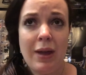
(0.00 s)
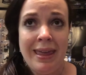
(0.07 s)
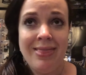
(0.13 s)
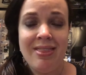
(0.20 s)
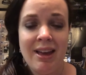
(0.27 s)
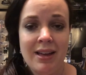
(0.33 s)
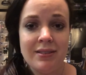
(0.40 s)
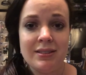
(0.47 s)
in
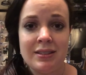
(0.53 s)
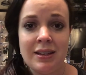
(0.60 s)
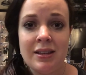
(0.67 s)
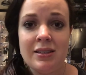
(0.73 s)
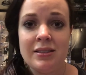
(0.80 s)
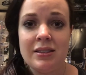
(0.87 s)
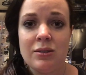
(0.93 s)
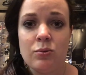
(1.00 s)
that
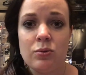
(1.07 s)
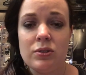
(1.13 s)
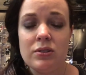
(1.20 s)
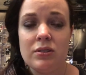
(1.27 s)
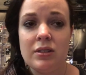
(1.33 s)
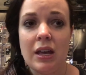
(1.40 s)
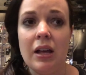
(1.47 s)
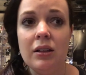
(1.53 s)
sense, it
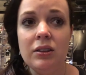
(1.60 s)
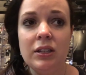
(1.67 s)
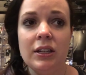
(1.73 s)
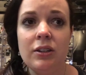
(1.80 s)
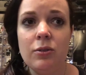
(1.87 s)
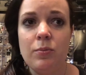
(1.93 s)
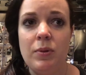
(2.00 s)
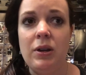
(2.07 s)
was a
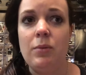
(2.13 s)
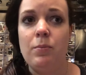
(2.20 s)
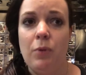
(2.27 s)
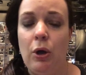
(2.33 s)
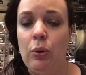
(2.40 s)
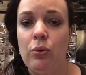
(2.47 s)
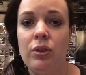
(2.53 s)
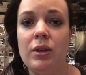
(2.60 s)
little bit of
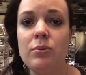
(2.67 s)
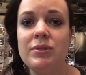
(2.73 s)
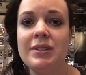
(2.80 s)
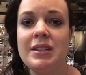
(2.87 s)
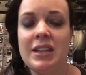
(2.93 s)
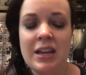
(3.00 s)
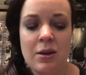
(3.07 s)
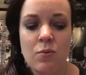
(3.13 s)
both. It was a
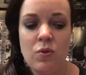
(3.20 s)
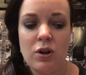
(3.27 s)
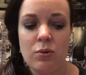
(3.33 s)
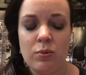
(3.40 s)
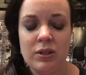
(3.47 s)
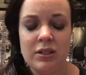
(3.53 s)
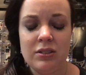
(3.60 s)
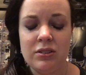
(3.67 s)
game where
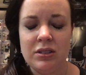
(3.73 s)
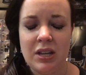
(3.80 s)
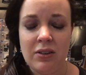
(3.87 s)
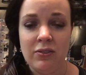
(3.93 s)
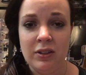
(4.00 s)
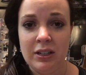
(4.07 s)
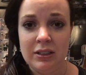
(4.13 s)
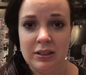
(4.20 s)
we
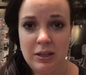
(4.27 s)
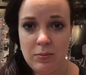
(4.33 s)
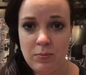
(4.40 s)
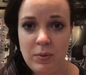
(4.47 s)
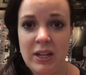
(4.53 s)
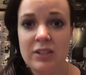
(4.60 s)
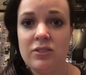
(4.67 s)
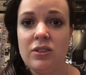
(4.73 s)
definitely
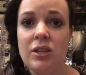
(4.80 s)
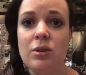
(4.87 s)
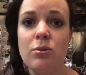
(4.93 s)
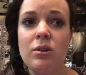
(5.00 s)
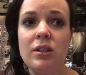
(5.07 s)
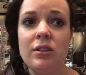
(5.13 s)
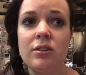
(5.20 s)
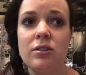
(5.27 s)
beat the
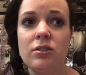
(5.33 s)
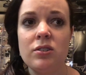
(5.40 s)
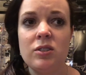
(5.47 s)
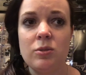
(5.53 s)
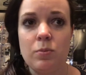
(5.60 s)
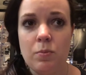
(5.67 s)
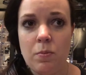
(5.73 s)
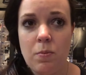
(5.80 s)

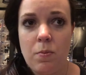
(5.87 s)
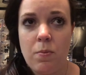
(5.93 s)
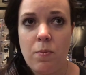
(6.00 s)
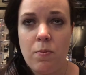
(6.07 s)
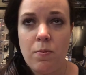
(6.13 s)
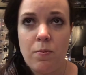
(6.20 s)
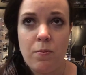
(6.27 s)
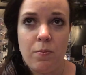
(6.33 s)
Oilers,
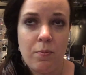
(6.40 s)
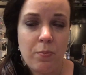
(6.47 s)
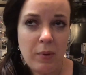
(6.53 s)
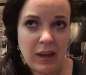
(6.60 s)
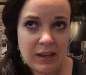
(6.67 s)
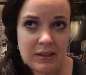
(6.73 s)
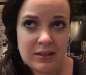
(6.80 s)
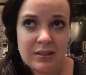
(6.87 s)

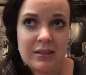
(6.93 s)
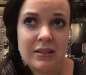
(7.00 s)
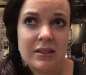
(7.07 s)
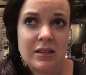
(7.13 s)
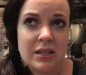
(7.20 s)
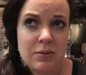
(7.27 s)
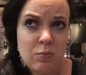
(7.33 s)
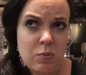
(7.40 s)
but
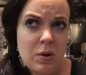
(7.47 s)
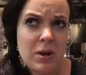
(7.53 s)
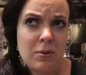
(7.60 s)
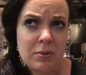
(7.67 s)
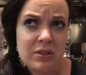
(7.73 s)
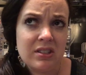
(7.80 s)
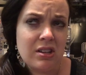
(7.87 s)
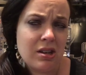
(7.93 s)
it
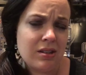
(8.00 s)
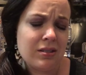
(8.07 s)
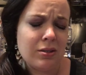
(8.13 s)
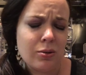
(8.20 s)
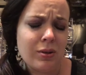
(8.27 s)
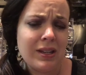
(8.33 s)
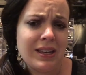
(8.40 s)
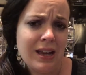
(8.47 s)
was also
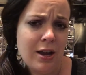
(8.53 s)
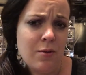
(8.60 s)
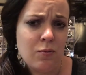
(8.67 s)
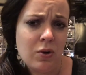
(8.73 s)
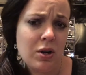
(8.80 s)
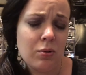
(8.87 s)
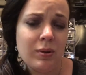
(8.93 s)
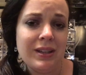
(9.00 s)
a game
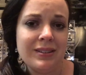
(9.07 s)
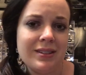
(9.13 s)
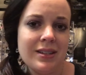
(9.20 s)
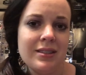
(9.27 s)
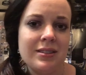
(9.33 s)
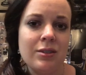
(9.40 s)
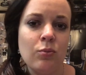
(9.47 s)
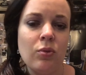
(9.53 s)
where we
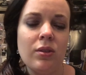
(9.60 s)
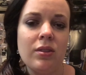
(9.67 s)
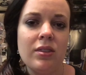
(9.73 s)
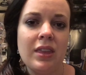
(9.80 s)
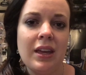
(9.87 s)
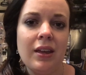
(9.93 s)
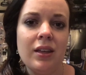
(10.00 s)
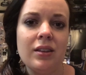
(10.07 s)
did some
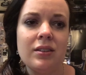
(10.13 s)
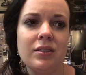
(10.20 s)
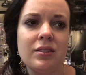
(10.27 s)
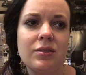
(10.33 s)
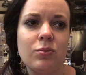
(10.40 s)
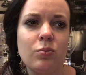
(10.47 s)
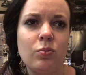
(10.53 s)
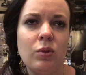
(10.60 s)

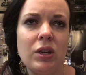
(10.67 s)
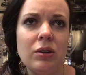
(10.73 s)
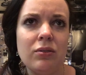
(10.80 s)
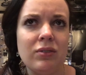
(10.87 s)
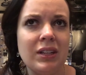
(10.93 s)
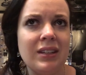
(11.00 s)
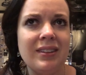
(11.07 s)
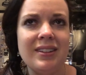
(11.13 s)
things we
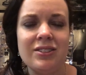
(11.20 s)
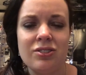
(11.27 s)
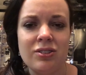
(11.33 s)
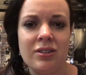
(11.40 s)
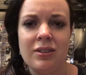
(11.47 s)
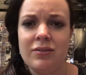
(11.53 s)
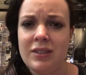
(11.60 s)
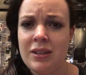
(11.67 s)
really
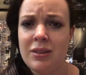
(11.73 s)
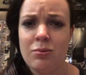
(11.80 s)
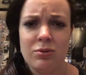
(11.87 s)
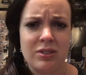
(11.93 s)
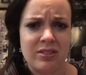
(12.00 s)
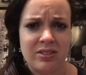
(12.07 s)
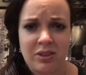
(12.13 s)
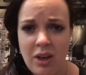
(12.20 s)
shouldn't have done. There were
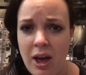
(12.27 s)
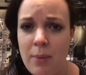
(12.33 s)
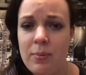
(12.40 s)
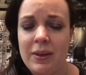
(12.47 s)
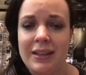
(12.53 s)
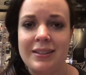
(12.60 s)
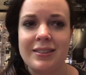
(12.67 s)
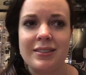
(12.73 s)

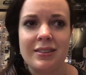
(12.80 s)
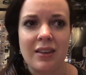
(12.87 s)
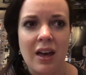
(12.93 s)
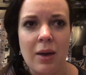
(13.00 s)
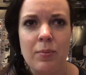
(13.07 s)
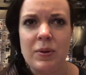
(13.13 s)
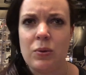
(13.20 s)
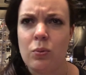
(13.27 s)
sloppy,
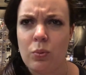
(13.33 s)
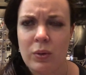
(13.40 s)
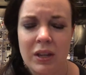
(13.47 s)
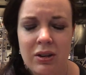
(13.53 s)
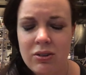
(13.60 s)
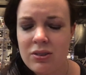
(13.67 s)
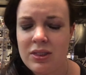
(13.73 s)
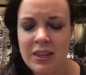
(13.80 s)

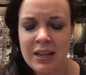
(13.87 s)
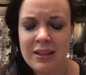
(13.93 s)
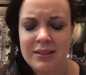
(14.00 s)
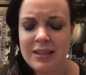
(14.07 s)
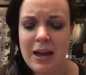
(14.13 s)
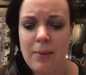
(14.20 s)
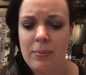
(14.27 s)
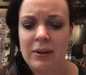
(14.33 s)
weird things
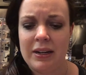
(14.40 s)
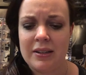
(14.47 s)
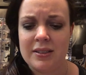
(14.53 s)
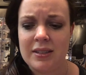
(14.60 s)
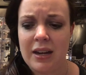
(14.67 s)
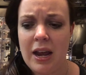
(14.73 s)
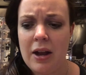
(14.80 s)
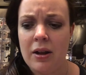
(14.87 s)
happening
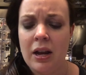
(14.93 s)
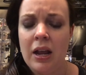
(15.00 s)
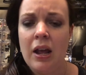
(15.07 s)
tonight.